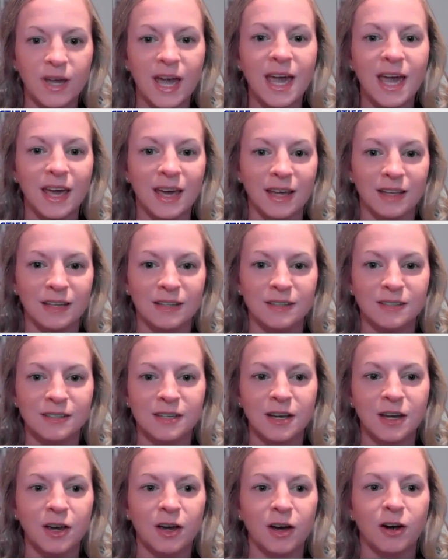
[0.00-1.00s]

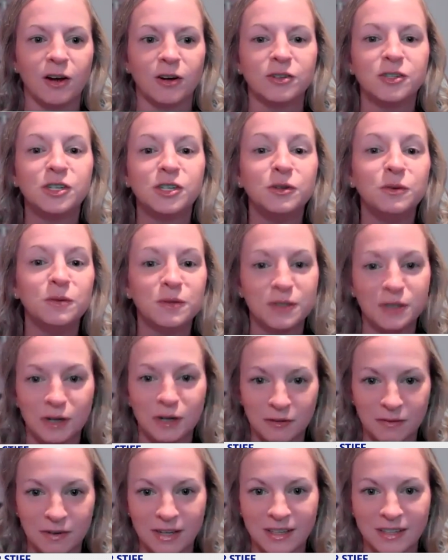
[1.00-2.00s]
cans are 2
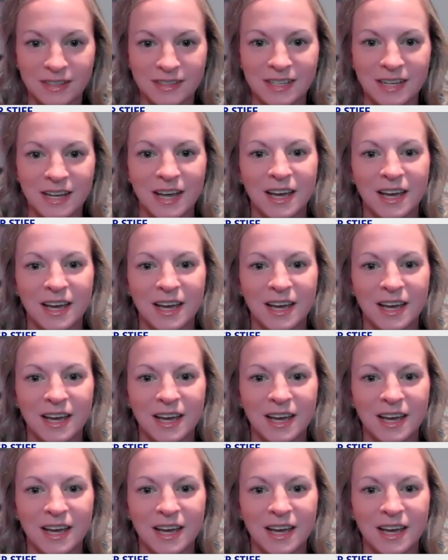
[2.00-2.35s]
servings.